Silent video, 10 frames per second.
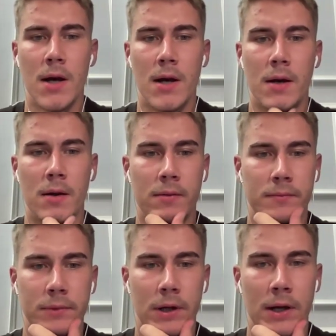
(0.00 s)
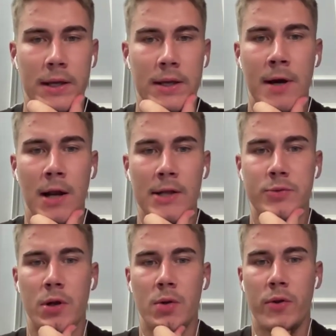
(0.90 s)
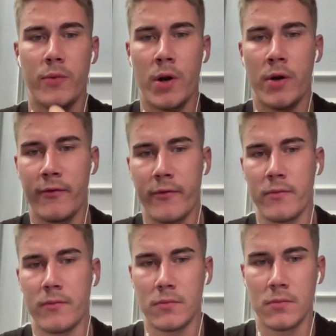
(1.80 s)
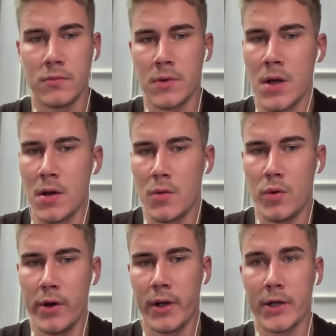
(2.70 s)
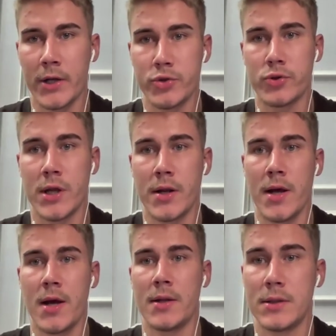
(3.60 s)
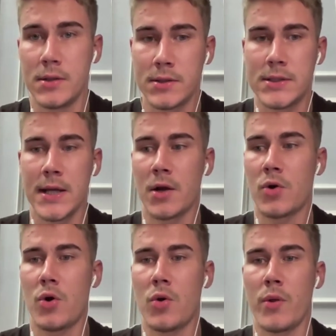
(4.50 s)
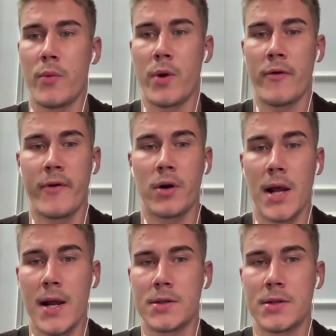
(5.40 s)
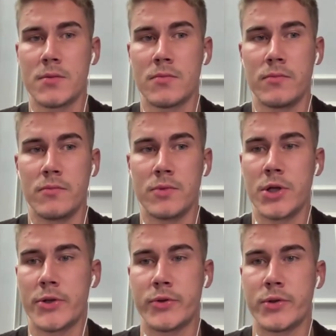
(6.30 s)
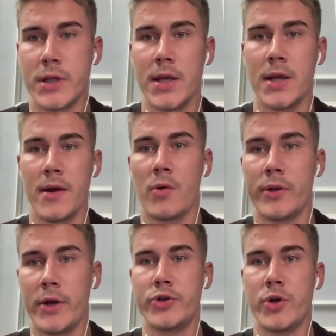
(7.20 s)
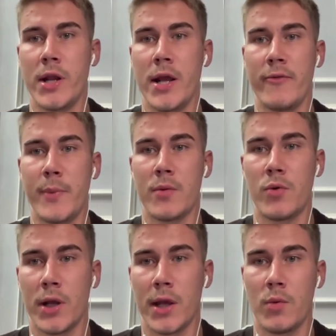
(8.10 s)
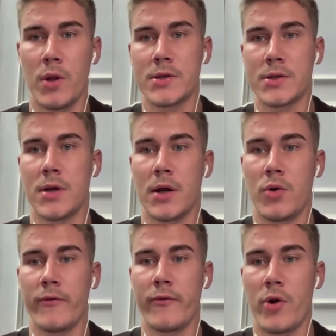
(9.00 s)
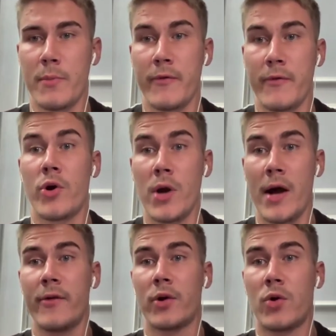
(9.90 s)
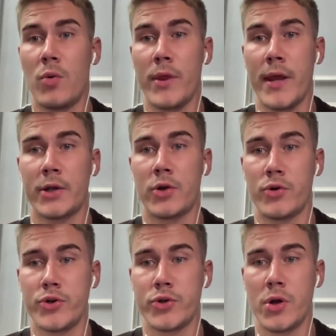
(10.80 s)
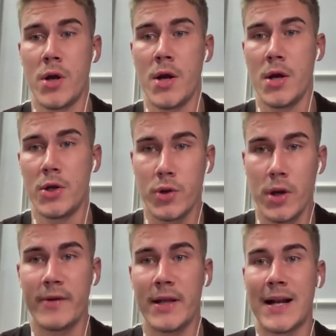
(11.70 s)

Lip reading: a email as well with one of where you can choose and take a call with one of our clients just to see how their journey have been working with us and going forward before you have the call with the head coach. So have